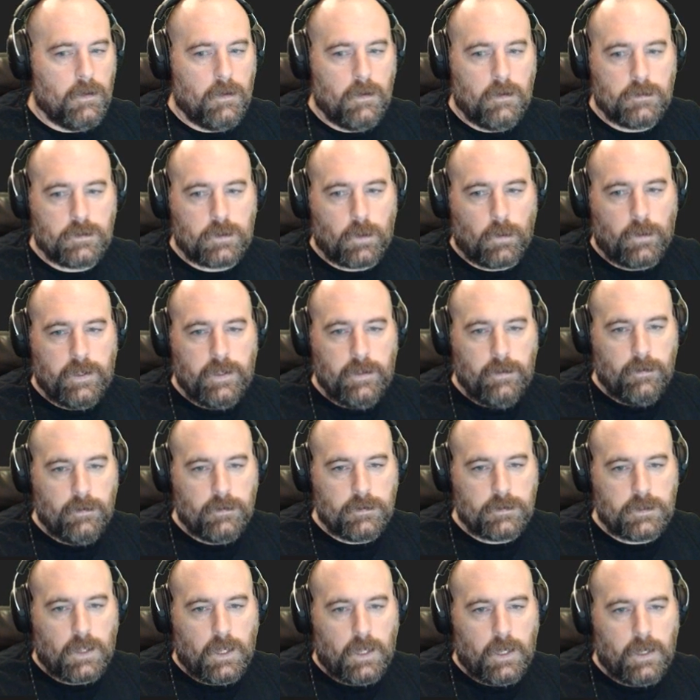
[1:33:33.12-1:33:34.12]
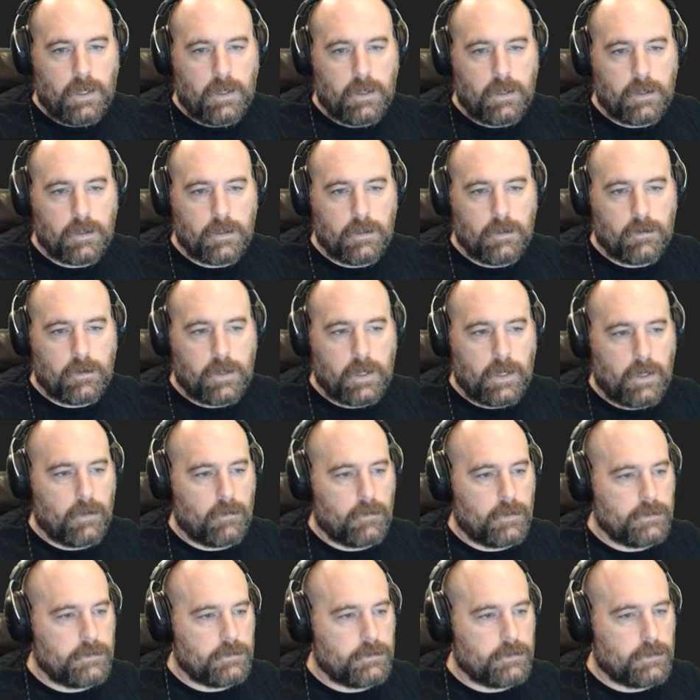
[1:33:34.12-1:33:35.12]
So here's like, okay,
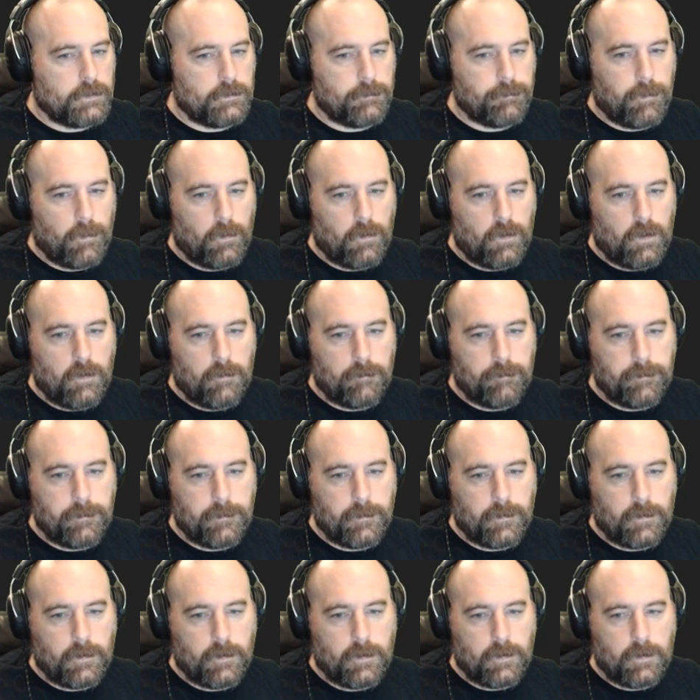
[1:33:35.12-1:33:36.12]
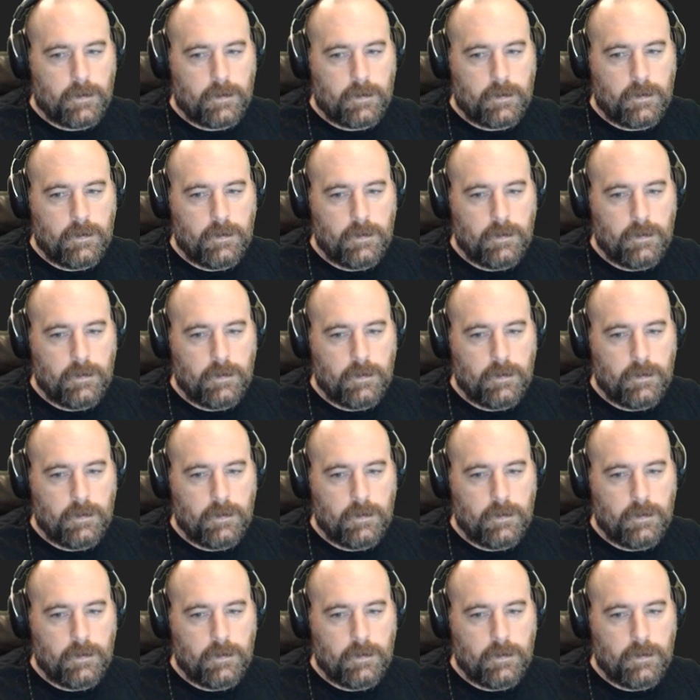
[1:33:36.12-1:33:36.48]
let's pull up, of